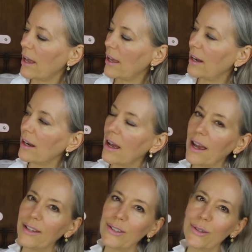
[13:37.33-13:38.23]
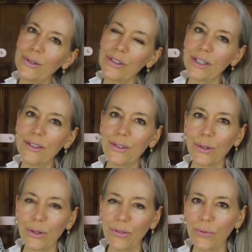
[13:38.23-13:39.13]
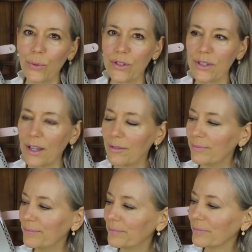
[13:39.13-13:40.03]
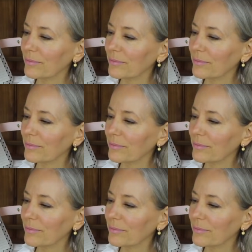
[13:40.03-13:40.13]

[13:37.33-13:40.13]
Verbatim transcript: And I searched and searched for some